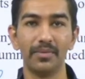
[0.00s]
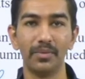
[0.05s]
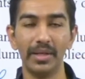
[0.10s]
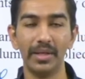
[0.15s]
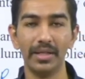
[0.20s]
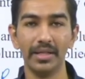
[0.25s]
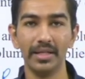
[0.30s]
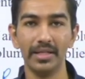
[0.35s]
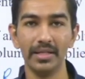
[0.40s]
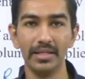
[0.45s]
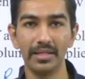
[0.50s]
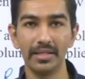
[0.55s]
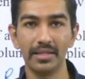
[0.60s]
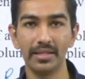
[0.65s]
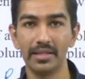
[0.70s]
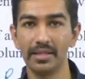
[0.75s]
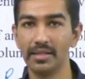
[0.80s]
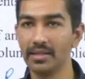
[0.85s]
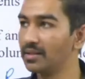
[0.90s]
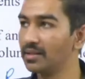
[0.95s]
One
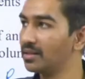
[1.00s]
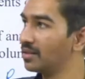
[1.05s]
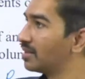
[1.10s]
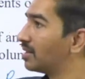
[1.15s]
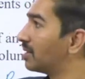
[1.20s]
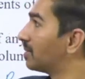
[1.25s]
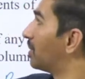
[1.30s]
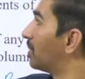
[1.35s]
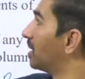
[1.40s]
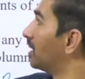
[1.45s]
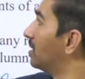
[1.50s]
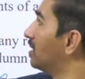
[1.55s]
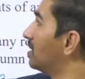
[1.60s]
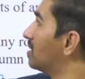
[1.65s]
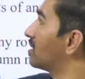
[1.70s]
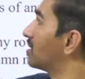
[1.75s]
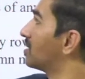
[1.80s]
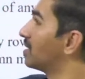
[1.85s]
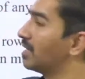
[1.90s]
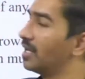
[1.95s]
is by
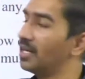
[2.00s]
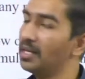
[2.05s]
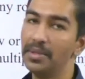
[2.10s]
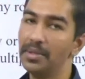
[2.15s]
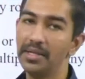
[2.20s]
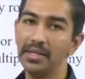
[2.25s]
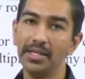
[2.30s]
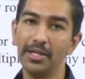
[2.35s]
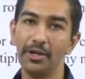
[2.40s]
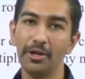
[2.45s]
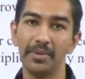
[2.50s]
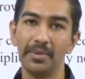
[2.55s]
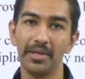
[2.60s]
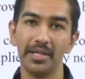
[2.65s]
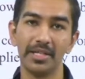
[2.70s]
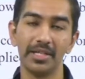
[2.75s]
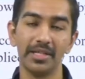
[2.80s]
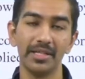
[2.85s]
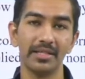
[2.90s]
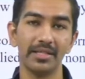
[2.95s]
this elementary
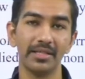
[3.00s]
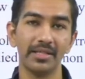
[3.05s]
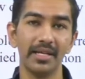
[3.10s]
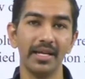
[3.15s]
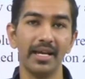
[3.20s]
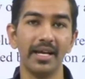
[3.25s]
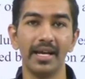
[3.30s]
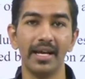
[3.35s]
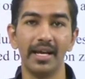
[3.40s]
operations